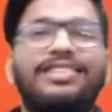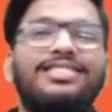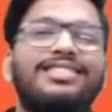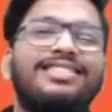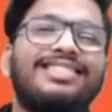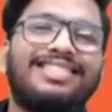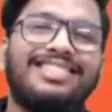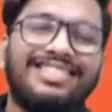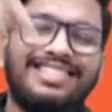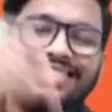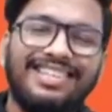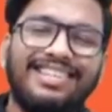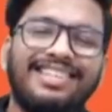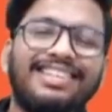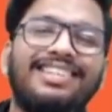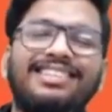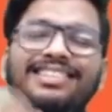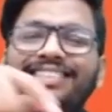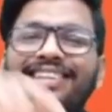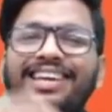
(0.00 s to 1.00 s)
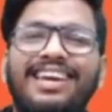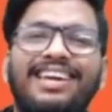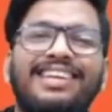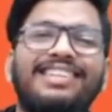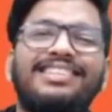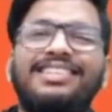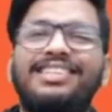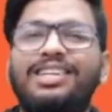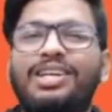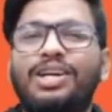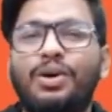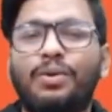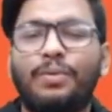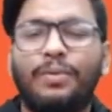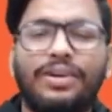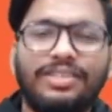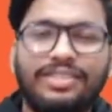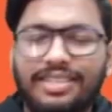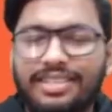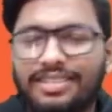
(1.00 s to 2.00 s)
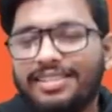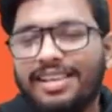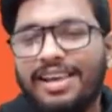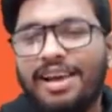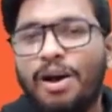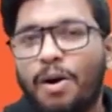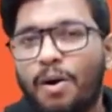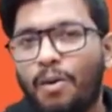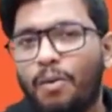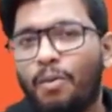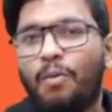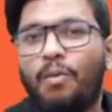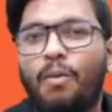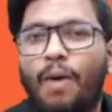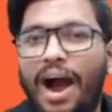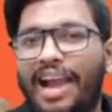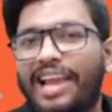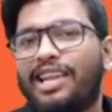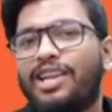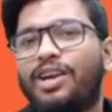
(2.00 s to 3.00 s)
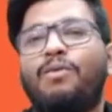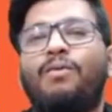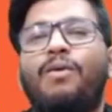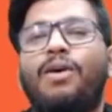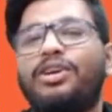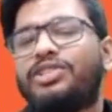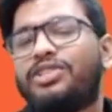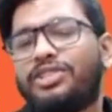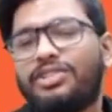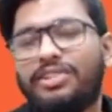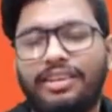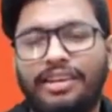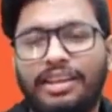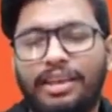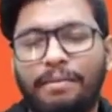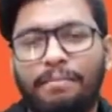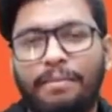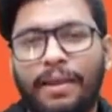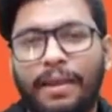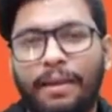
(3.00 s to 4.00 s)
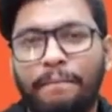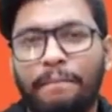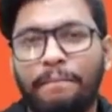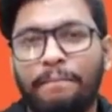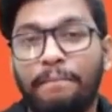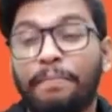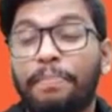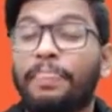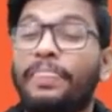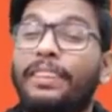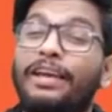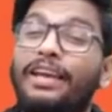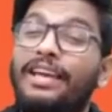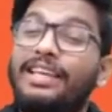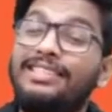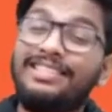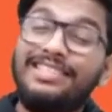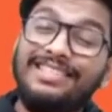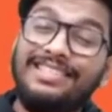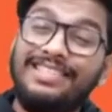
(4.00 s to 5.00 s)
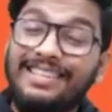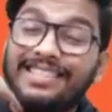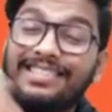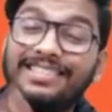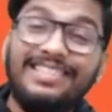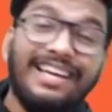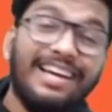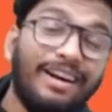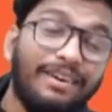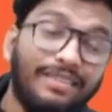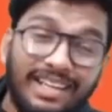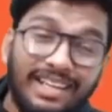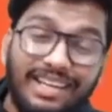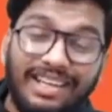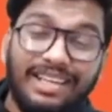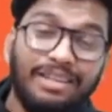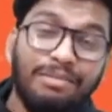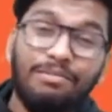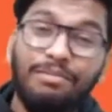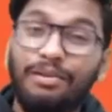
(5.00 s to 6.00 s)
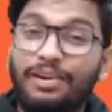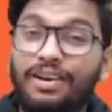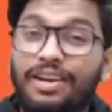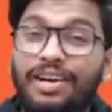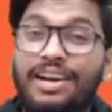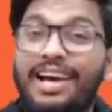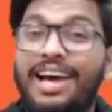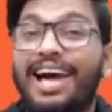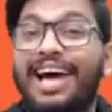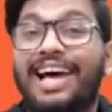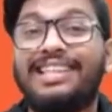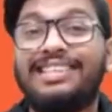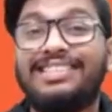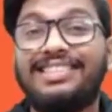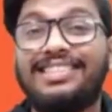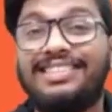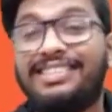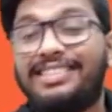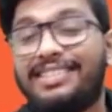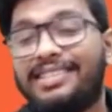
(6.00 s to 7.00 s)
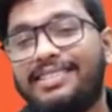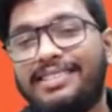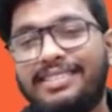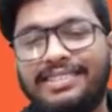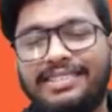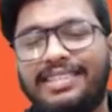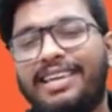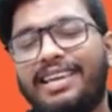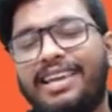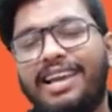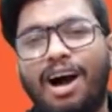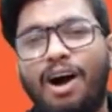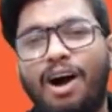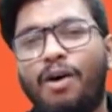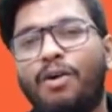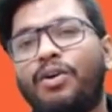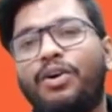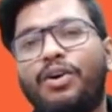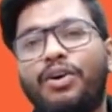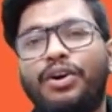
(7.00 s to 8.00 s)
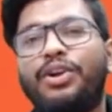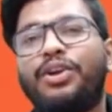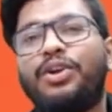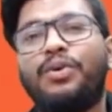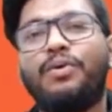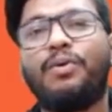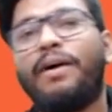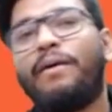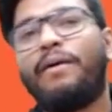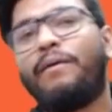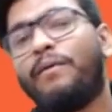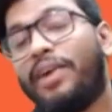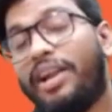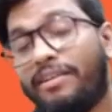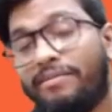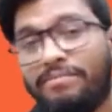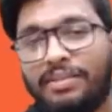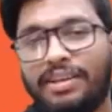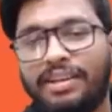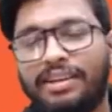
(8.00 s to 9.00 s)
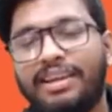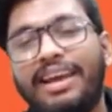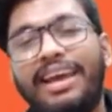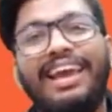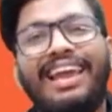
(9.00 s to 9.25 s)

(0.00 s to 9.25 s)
you can still take the quizzes while you're watching the replay. You can still check out the leaderboard and still see how good you would have been